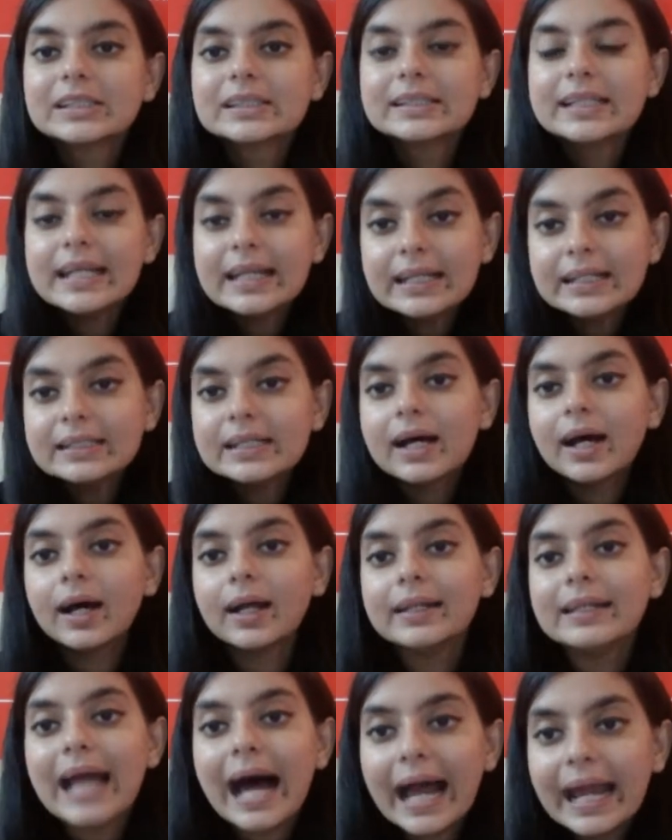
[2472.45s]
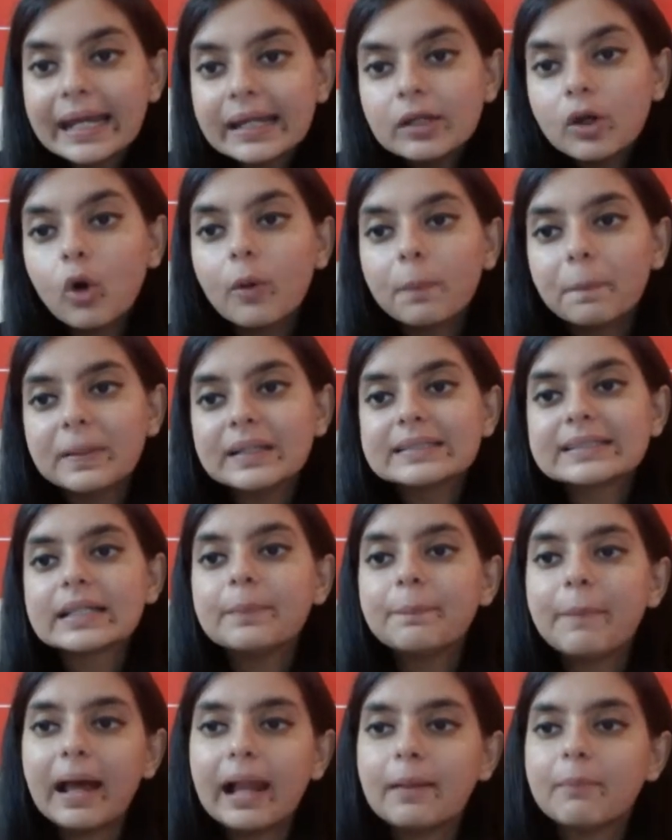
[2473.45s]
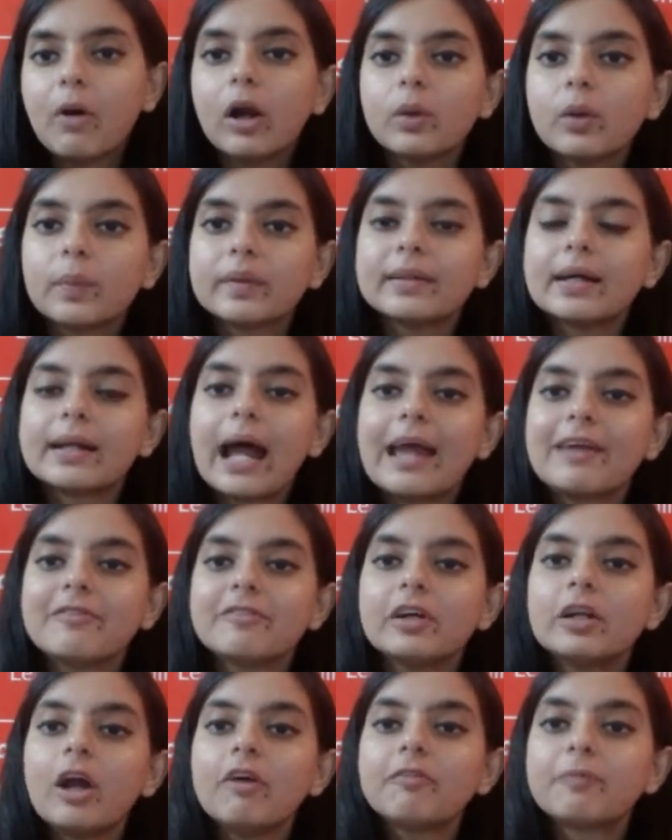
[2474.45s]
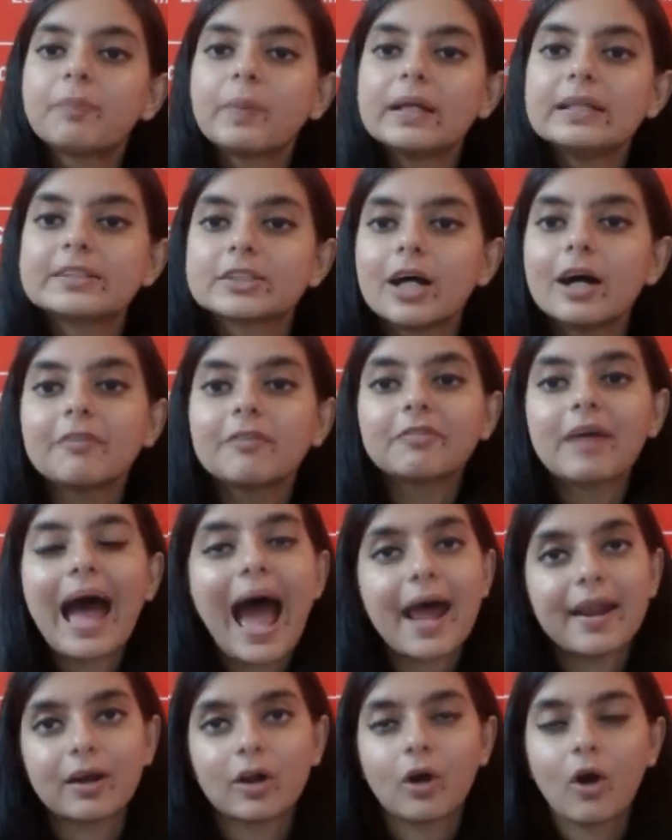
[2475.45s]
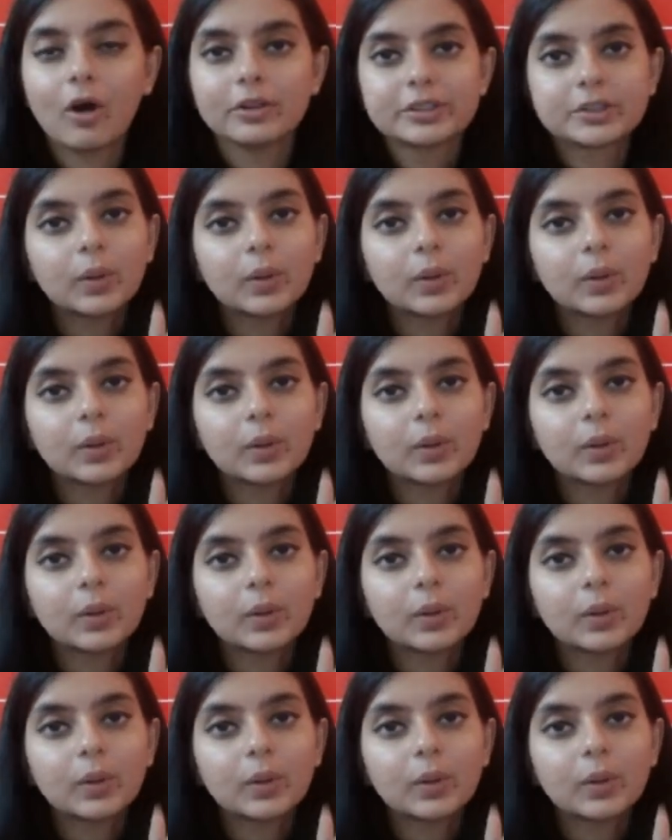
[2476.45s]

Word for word: Scene 9 opens in Belmont with the arrival of Prince of Aragon.